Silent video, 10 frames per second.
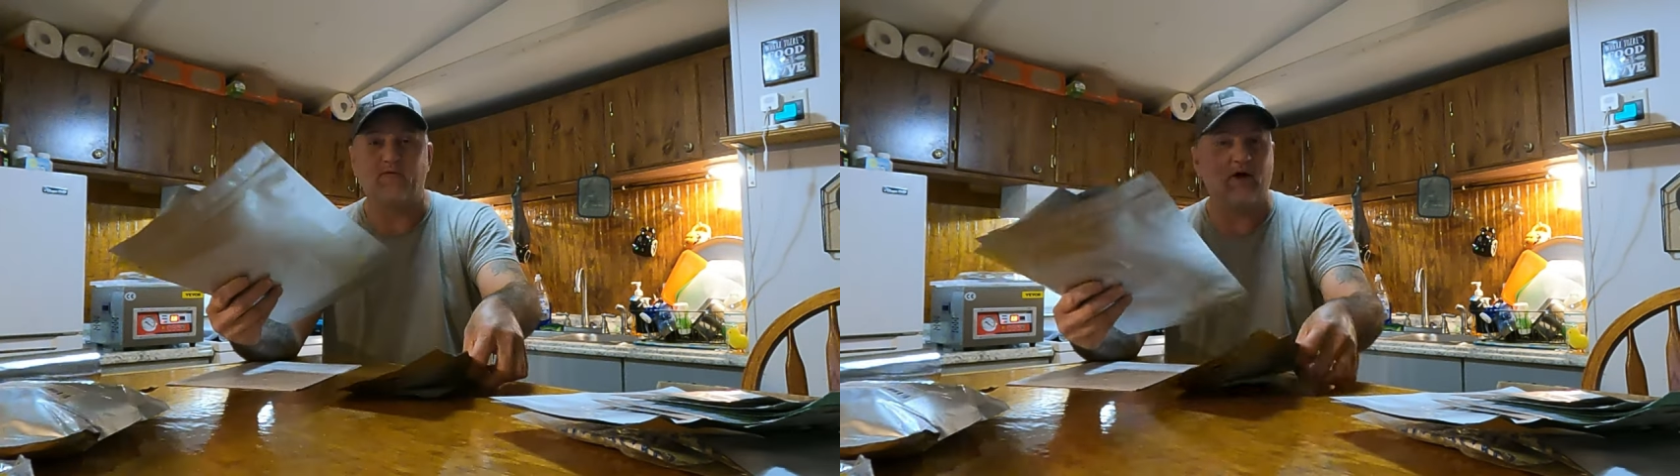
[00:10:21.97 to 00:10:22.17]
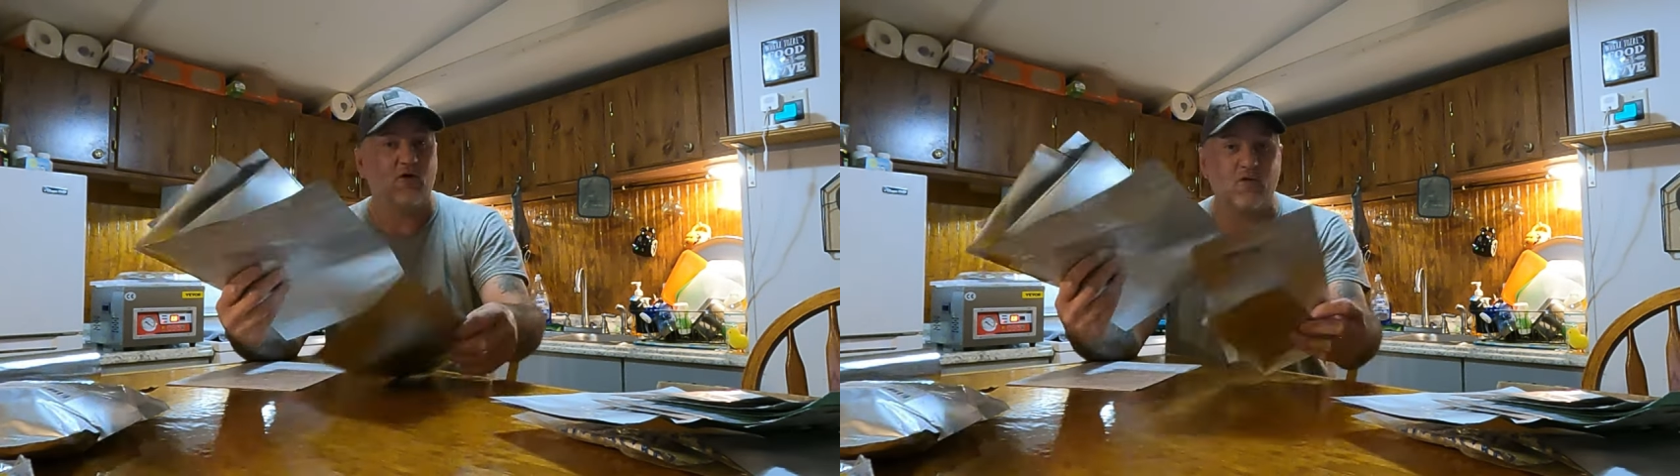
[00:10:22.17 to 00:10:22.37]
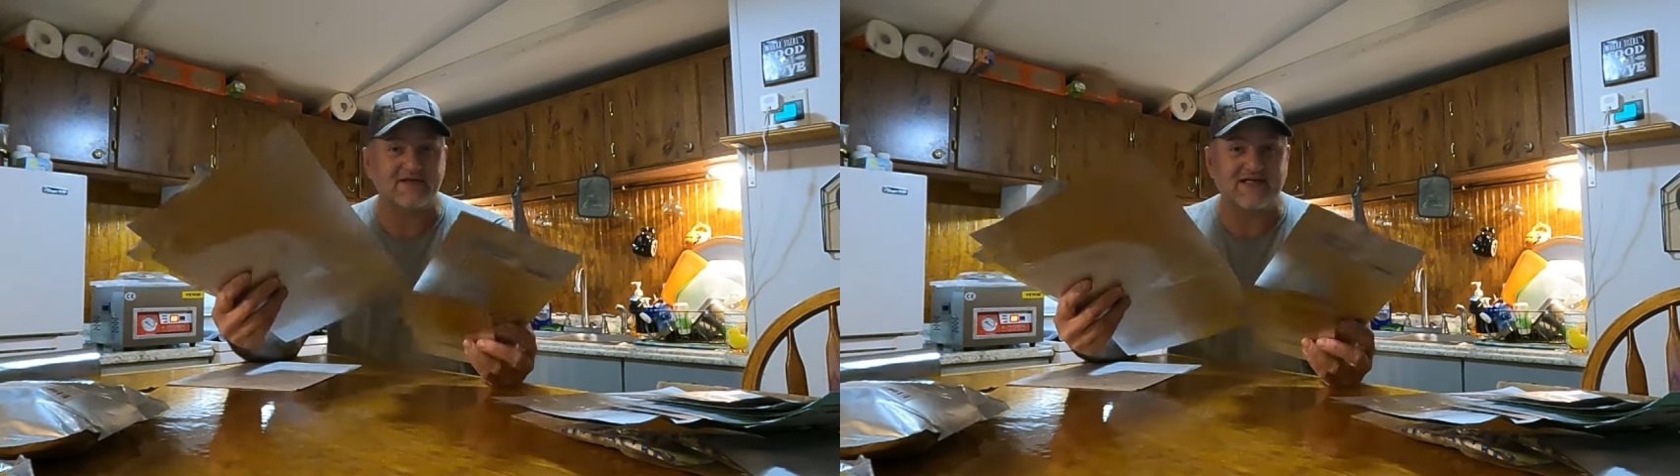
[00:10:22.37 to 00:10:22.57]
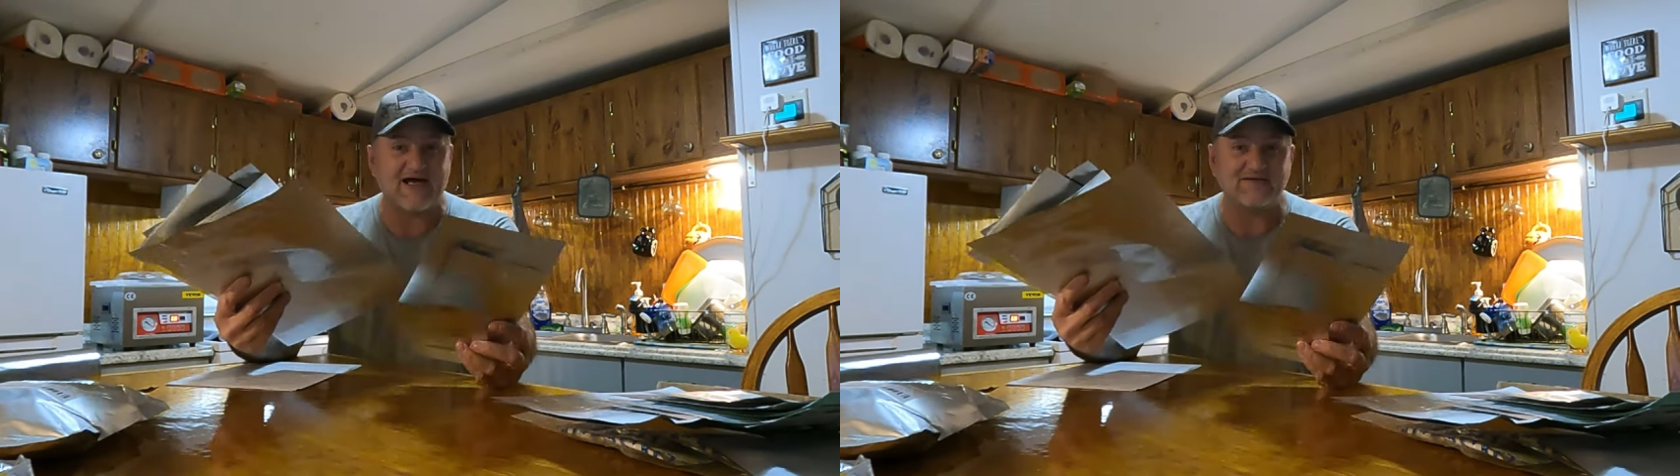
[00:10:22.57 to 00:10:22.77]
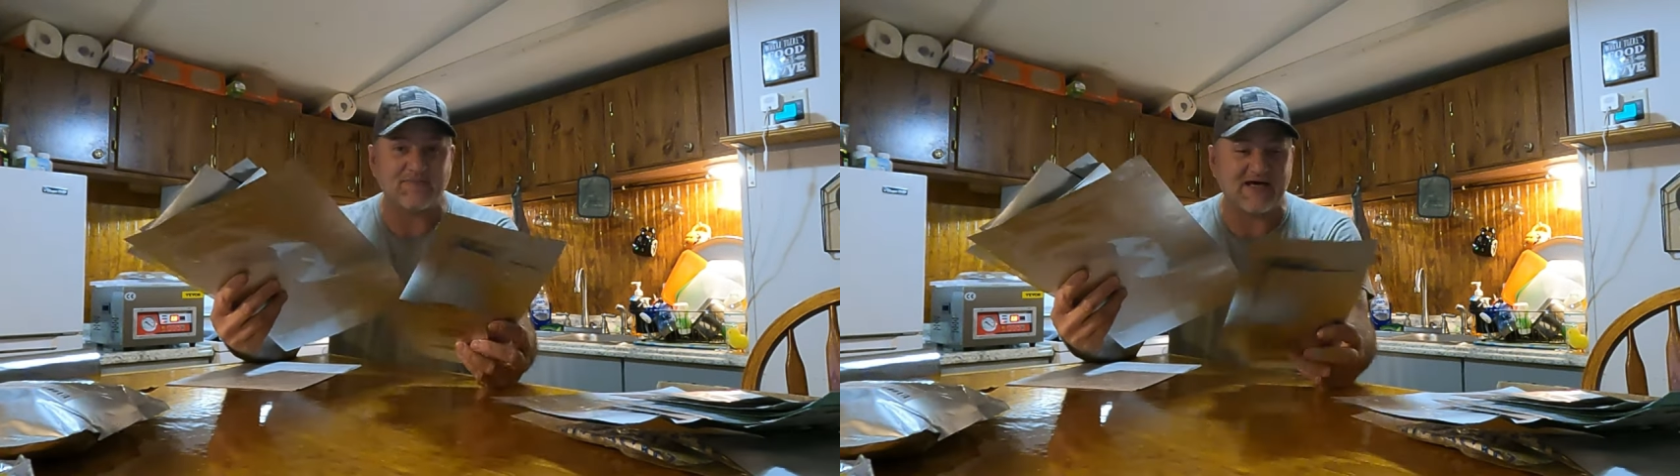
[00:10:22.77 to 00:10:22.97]
know what
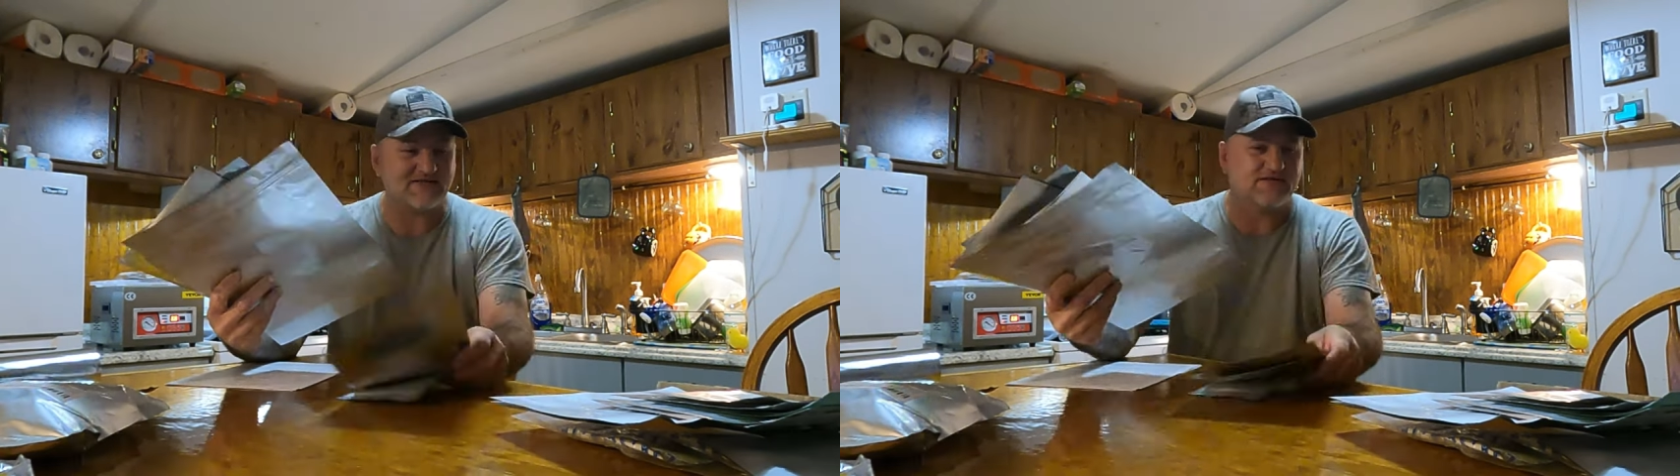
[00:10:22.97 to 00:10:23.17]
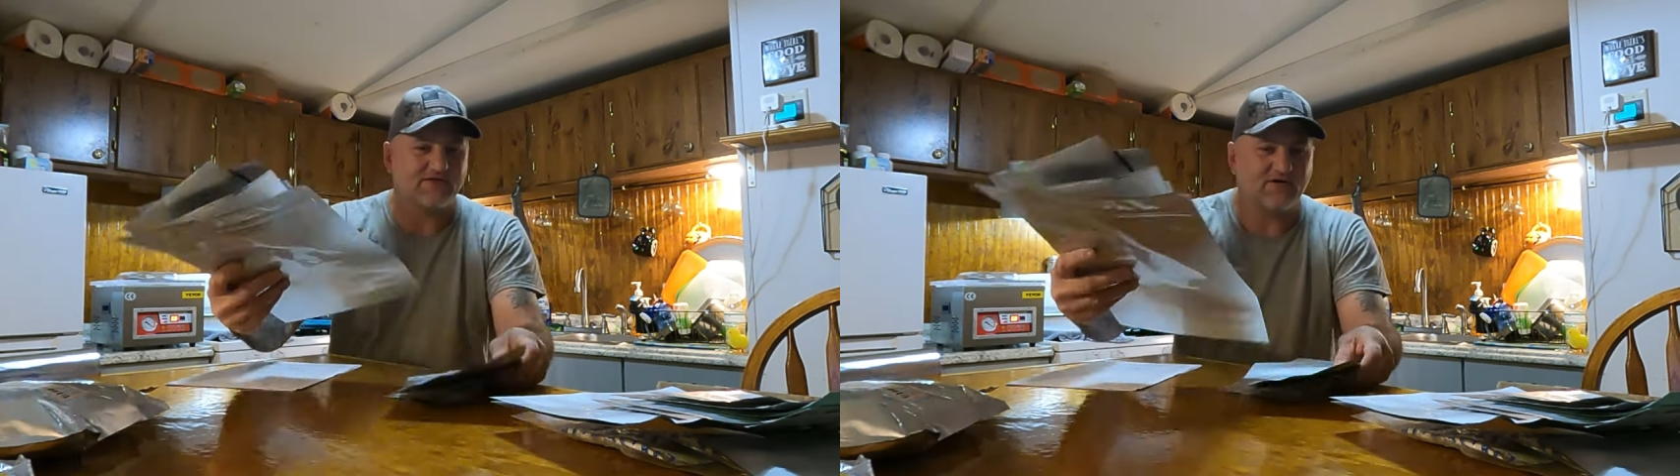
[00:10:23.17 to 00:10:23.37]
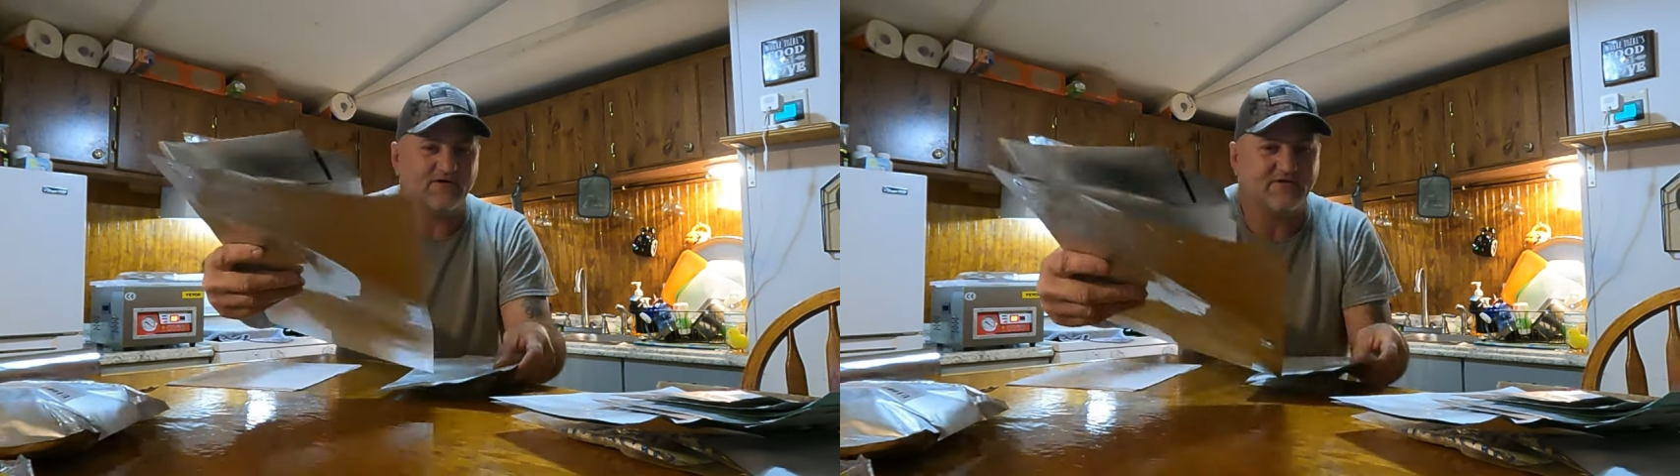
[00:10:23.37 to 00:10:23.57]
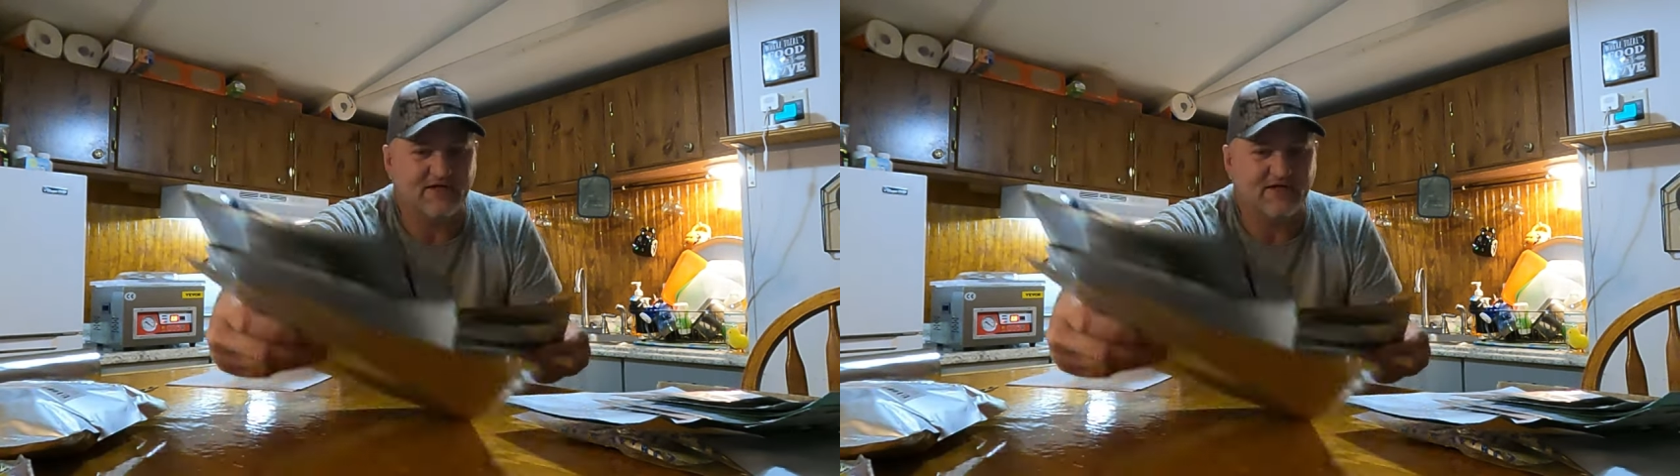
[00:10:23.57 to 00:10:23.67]
size bags these are.